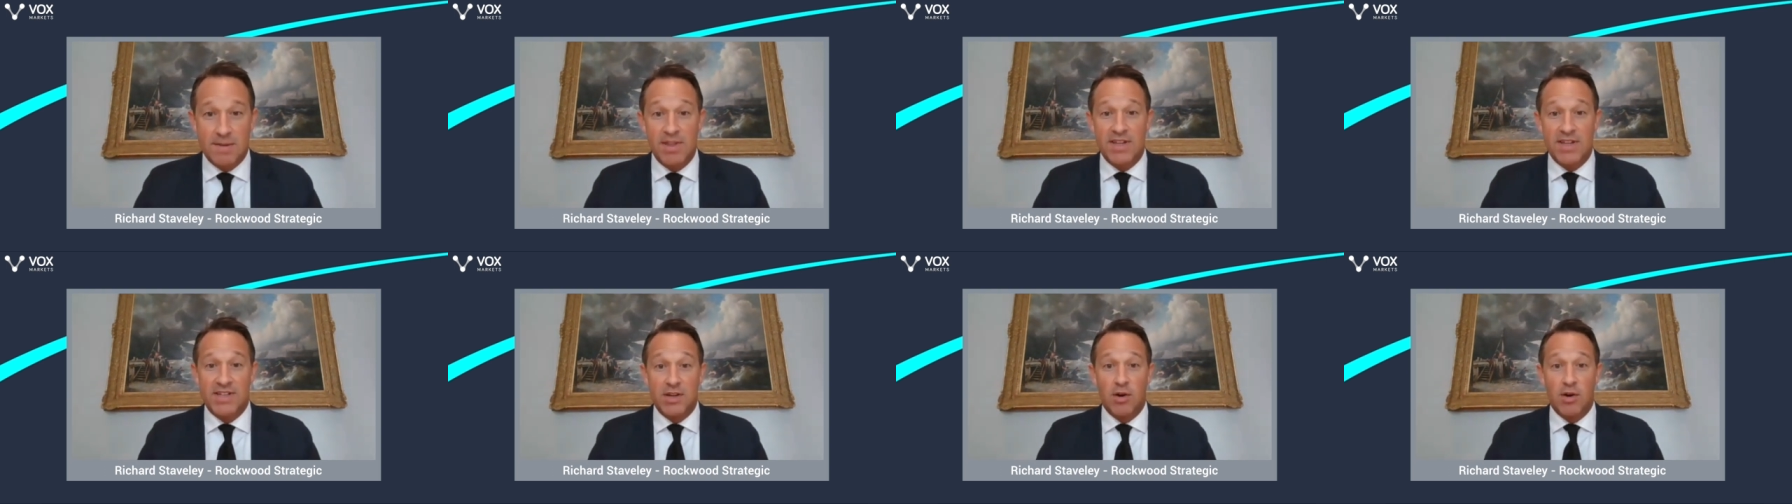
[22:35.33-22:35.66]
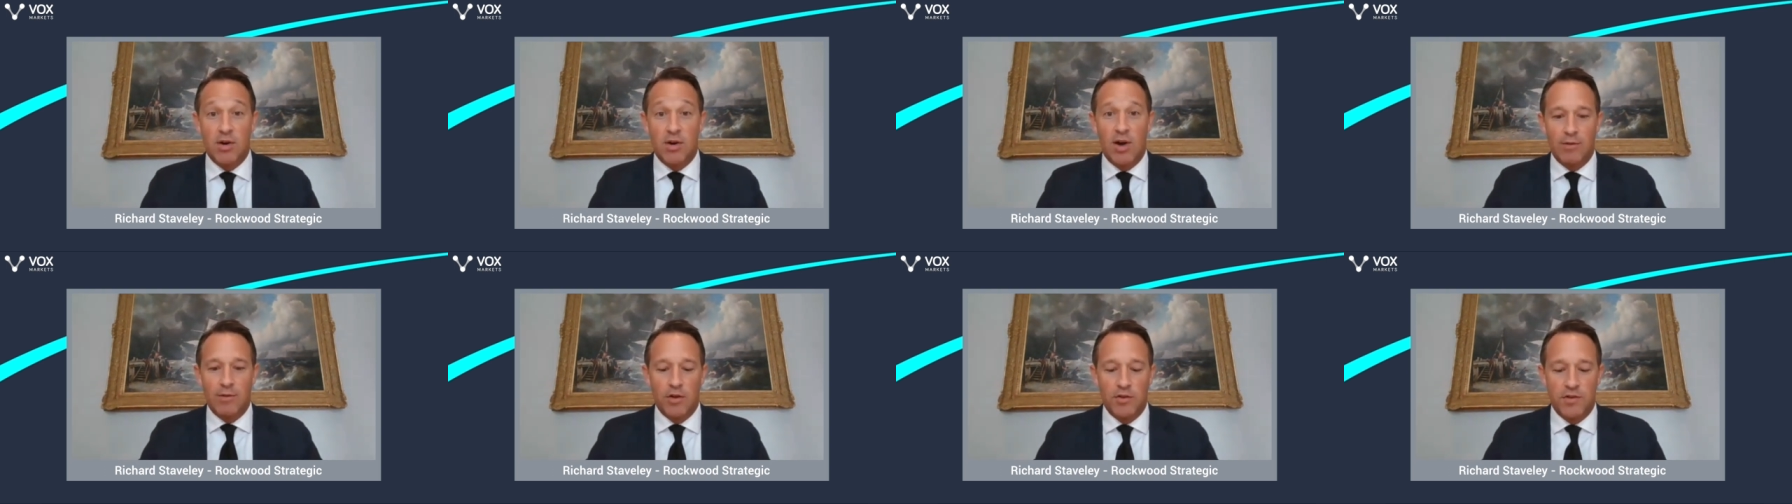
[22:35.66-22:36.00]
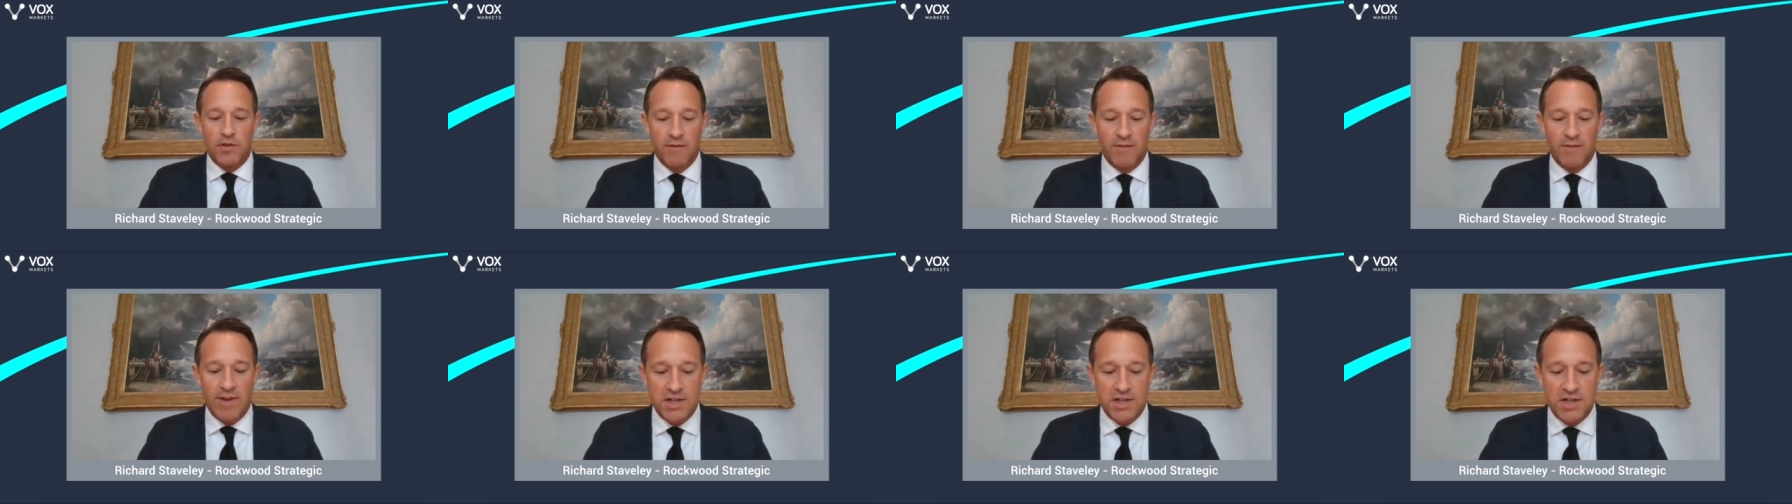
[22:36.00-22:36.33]
but they still have
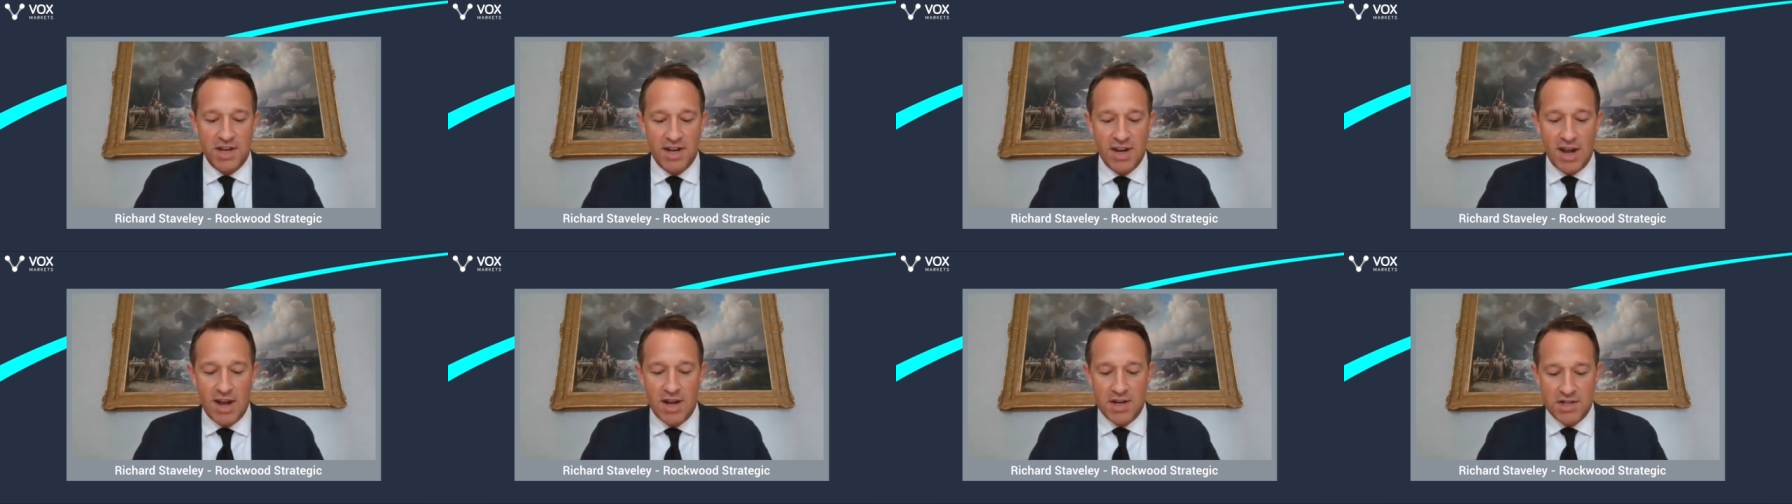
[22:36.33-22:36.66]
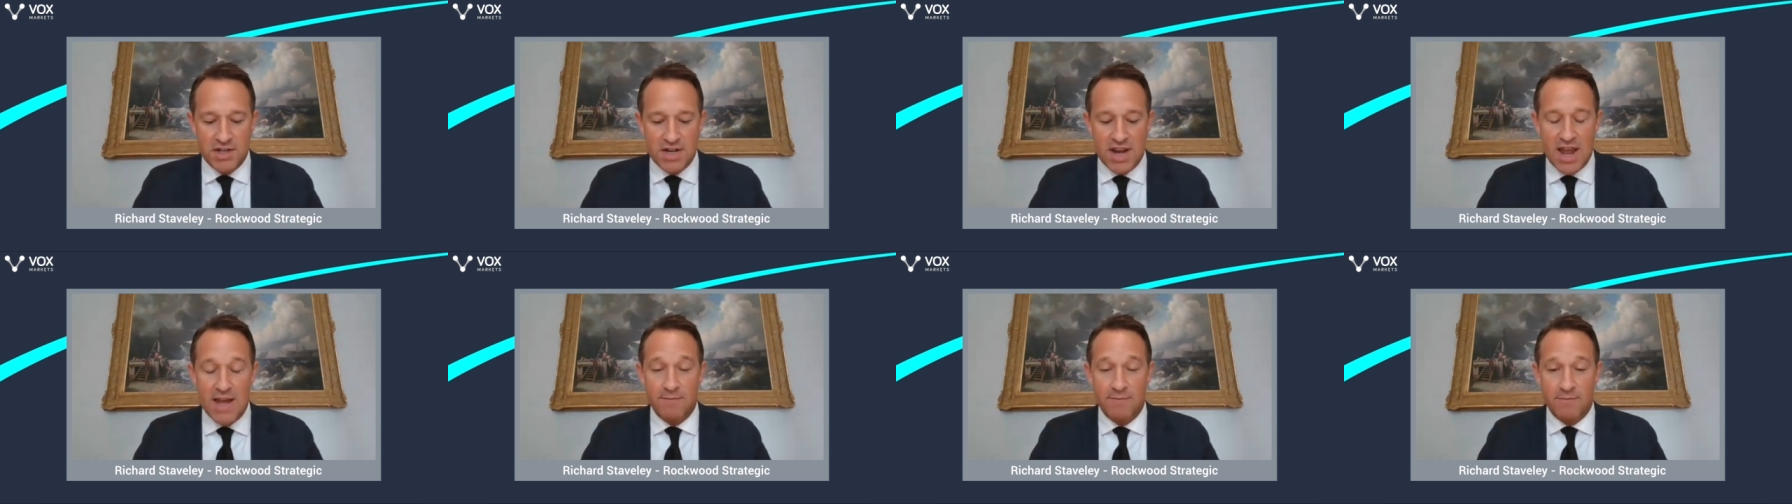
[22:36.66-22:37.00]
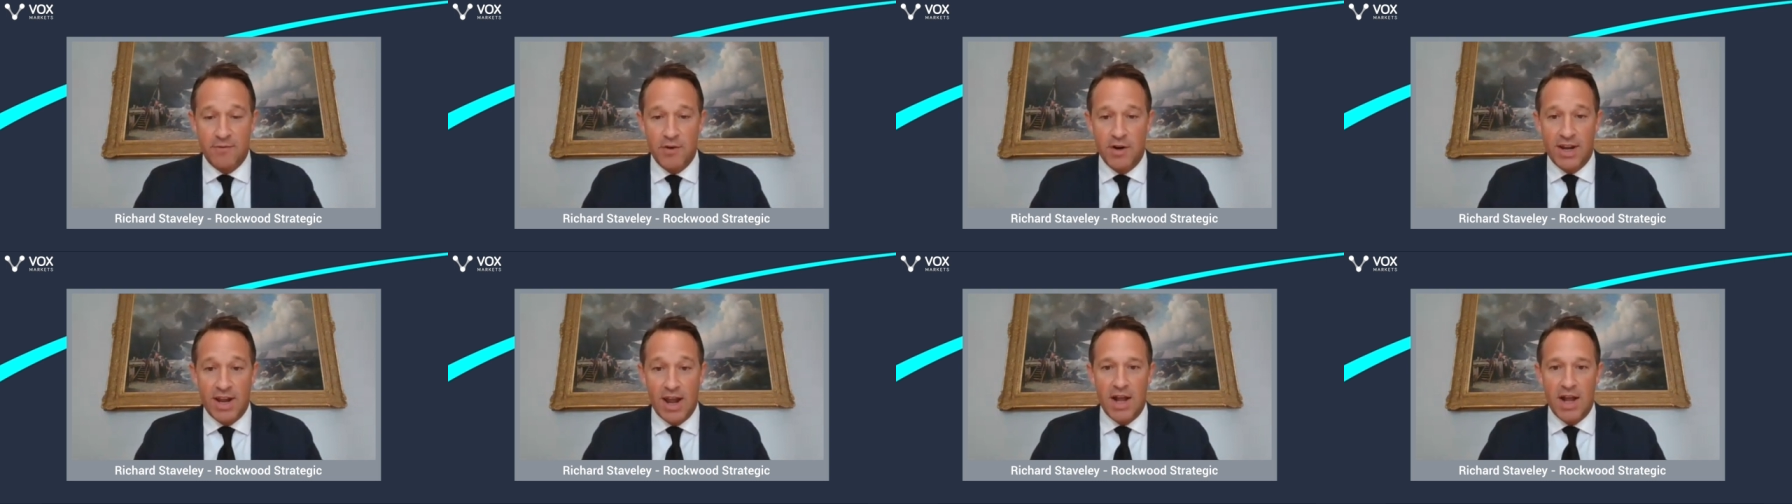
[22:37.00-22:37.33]
lots of actually cash and
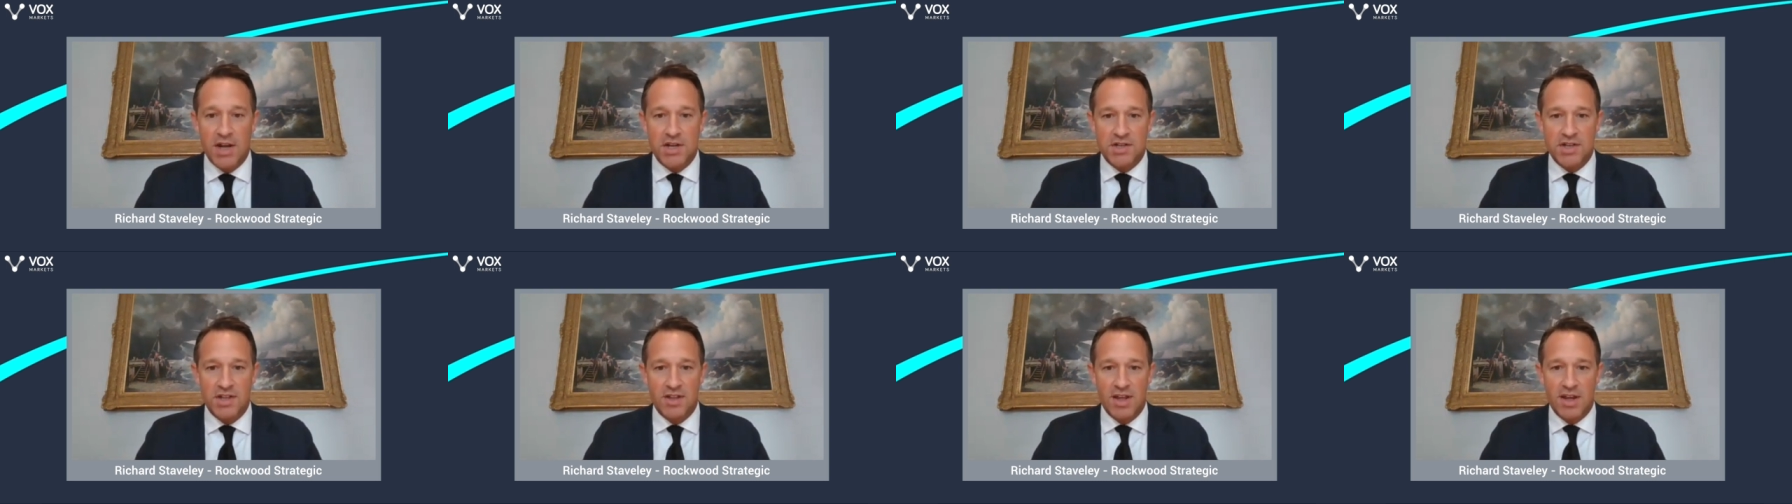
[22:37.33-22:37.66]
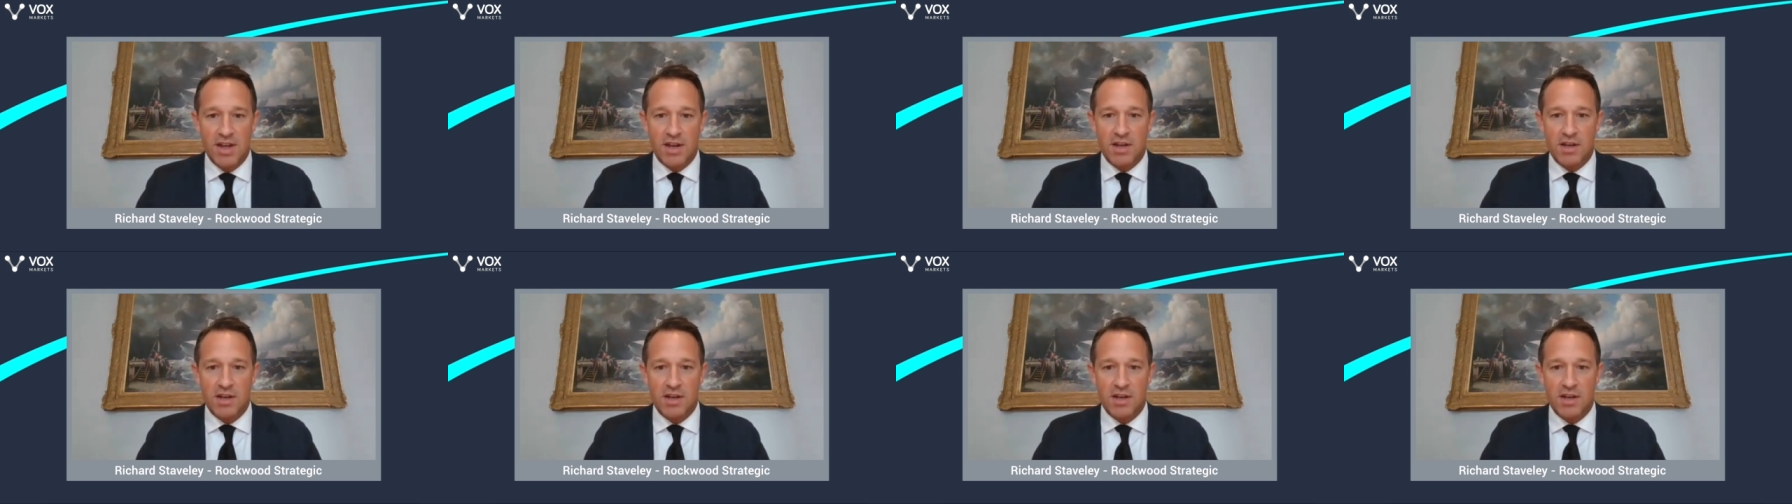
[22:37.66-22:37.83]
free cash that they